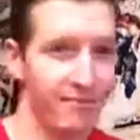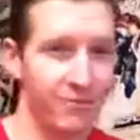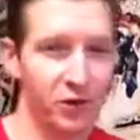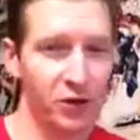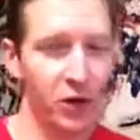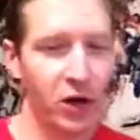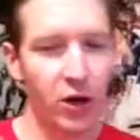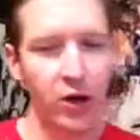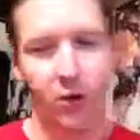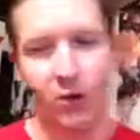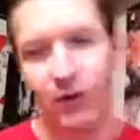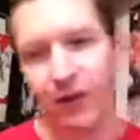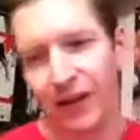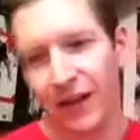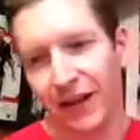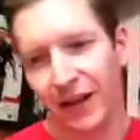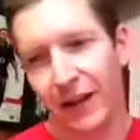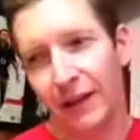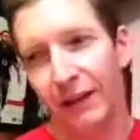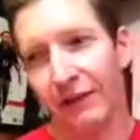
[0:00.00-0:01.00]
So,
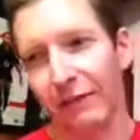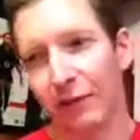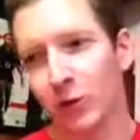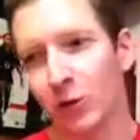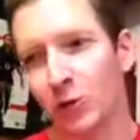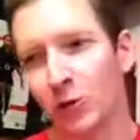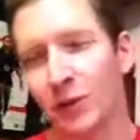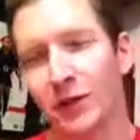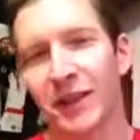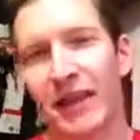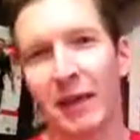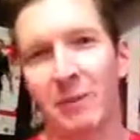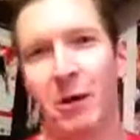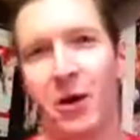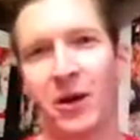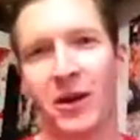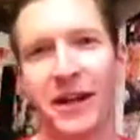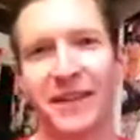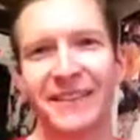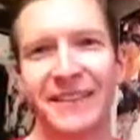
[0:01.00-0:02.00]
the first one came
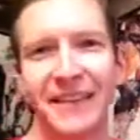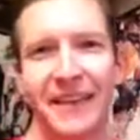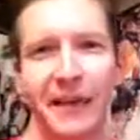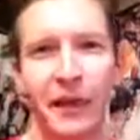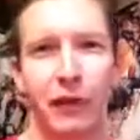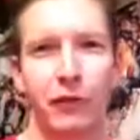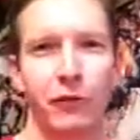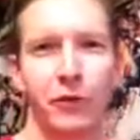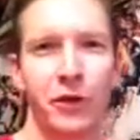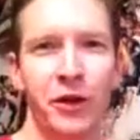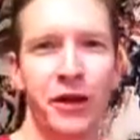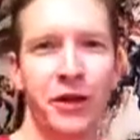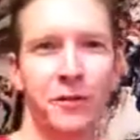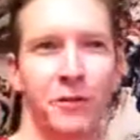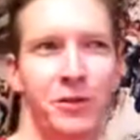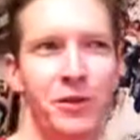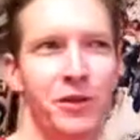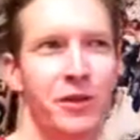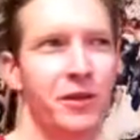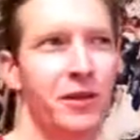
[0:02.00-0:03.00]
out in 1983. It
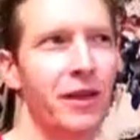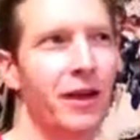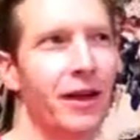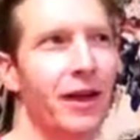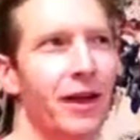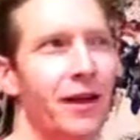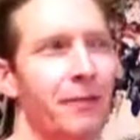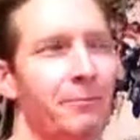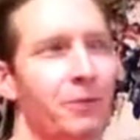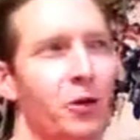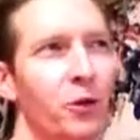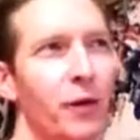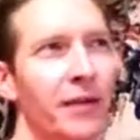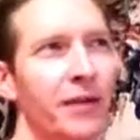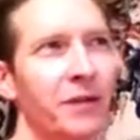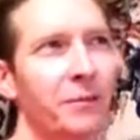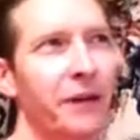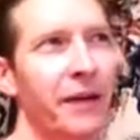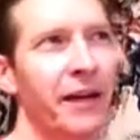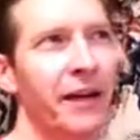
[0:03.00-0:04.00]
was
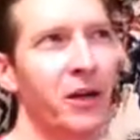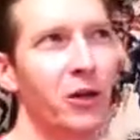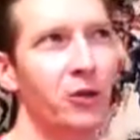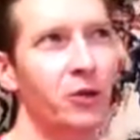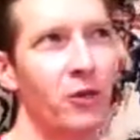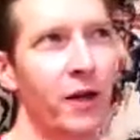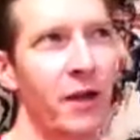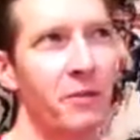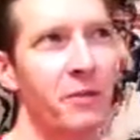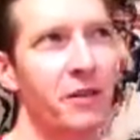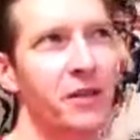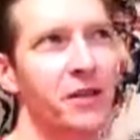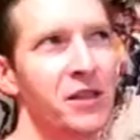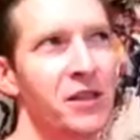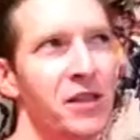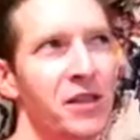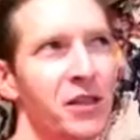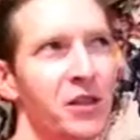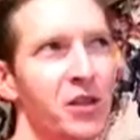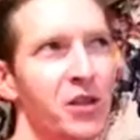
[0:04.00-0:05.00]
directed by Harold
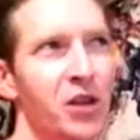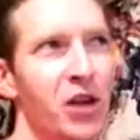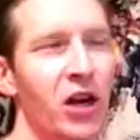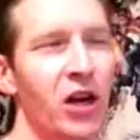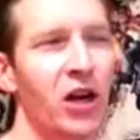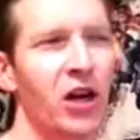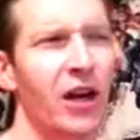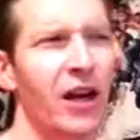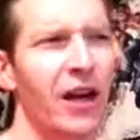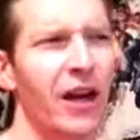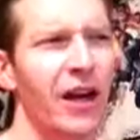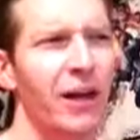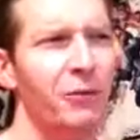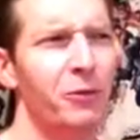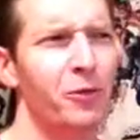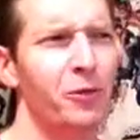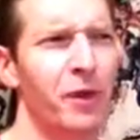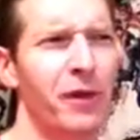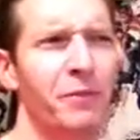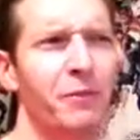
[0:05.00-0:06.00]
Ramis. It
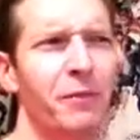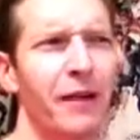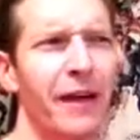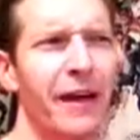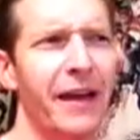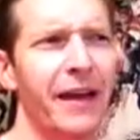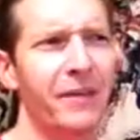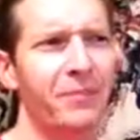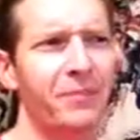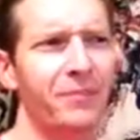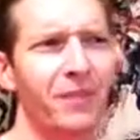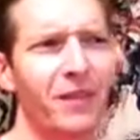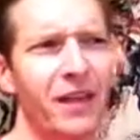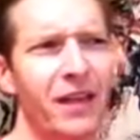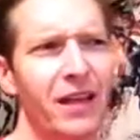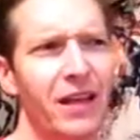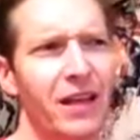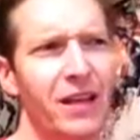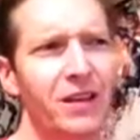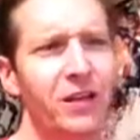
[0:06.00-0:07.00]
was written by
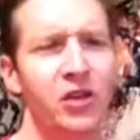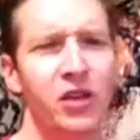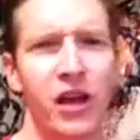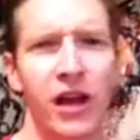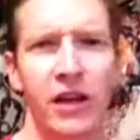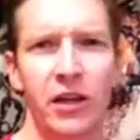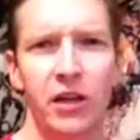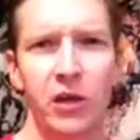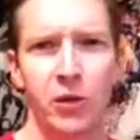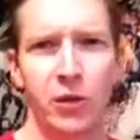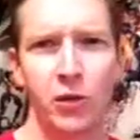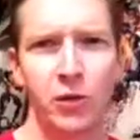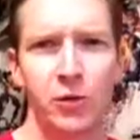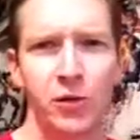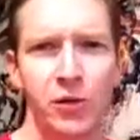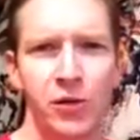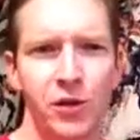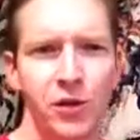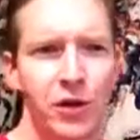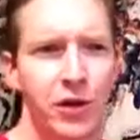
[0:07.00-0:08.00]
John
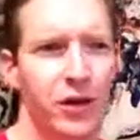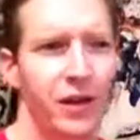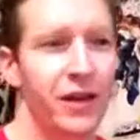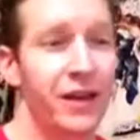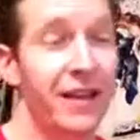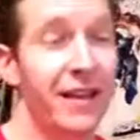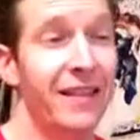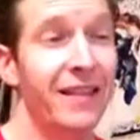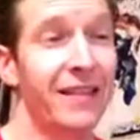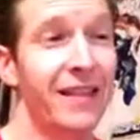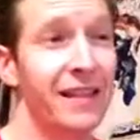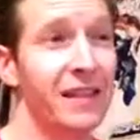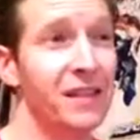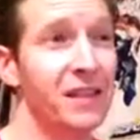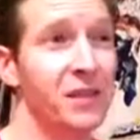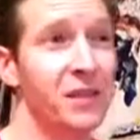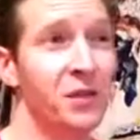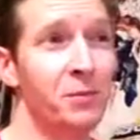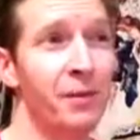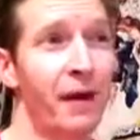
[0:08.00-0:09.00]
Hughes.
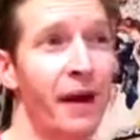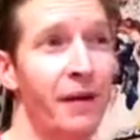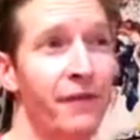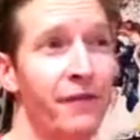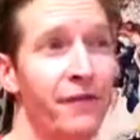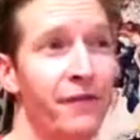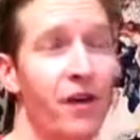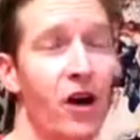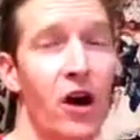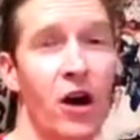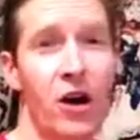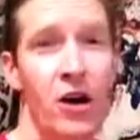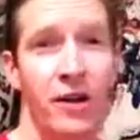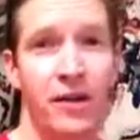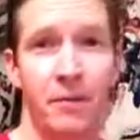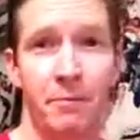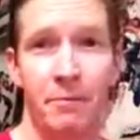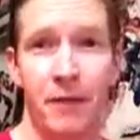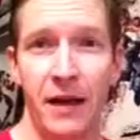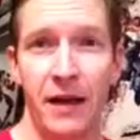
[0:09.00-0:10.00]
This is by far
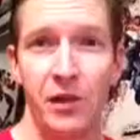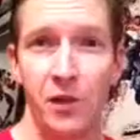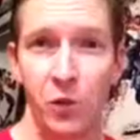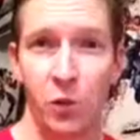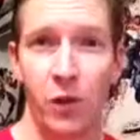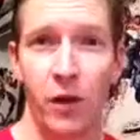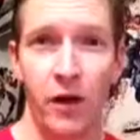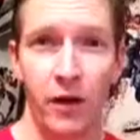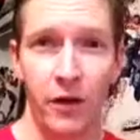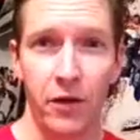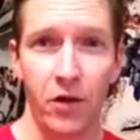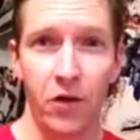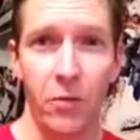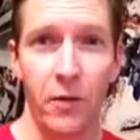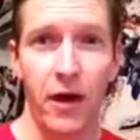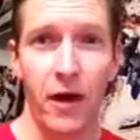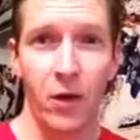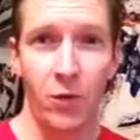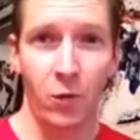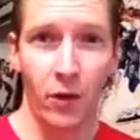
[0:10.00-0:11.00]
the best one, no
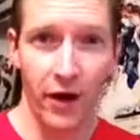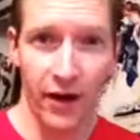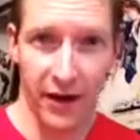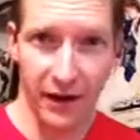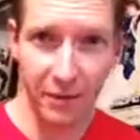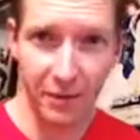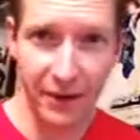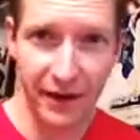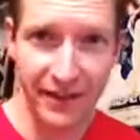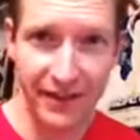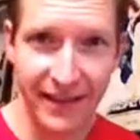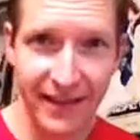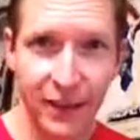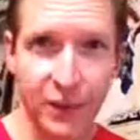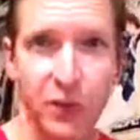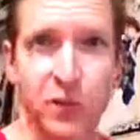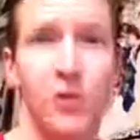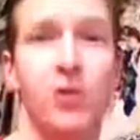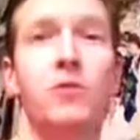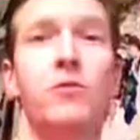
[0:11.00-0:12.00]
matter what anybody
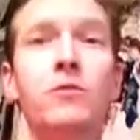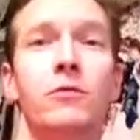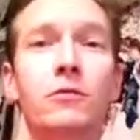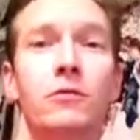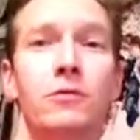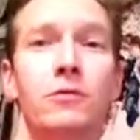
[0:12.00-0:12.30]
tells you.